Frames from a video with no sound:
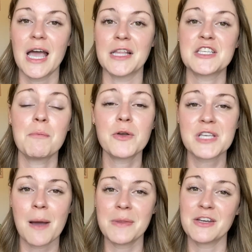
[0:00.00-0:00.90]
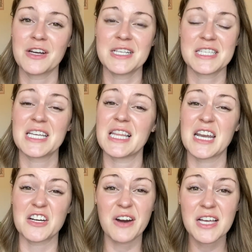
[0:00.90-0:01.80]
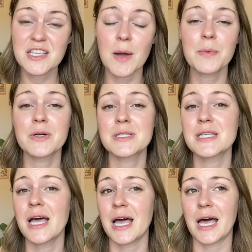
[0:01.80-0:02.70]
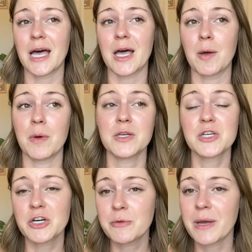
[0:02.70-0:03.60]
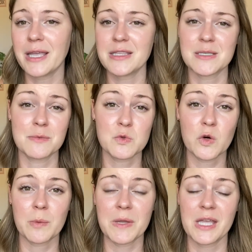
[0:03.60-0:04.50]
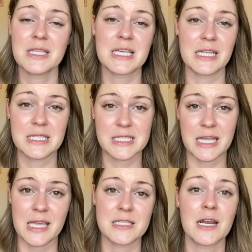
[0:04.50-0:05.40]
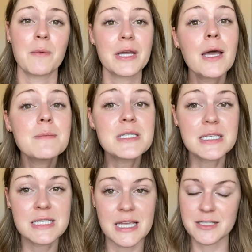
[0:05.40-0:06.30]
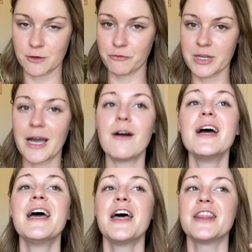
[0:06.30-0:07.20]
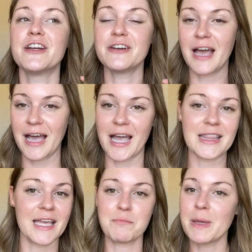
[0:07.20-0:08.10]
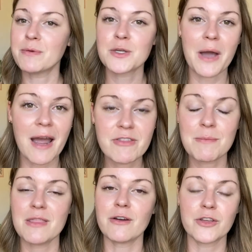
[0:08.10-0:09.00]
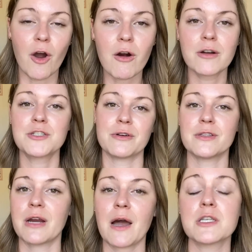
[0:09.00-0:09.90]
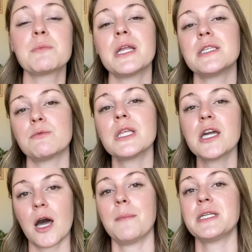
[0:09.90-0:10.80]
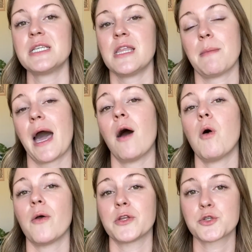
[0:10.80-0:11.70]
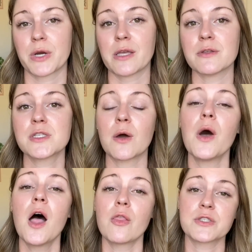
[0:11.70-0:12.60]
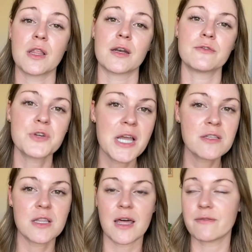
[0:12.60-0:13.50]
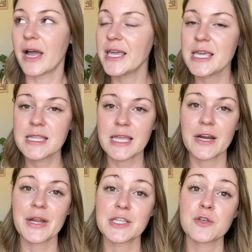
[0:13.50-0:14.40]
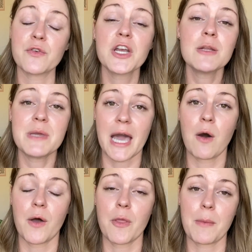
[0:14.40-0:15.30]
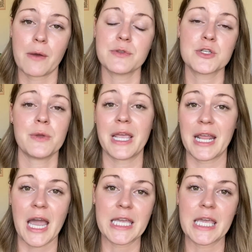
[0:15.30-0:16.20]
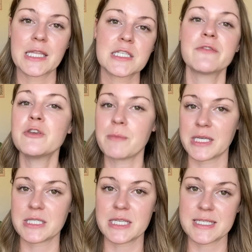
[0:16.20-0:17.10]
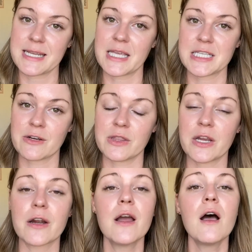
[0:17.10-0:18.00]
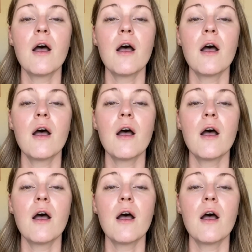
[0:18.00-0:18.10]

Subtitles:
And so most commonly you're going to see a lot of grasshoppers, termites, some scorpions, and snakes. Now when it comes to snakes, don't freak out. They're not, like, people don't have them in their yards or in their house, but it's really common to see them out on the trails. So there's a lot of trails, a lot of hiking in the area, and so if you're going to be out on the mountains doing any hiking and stuff, you may see snakes here and there.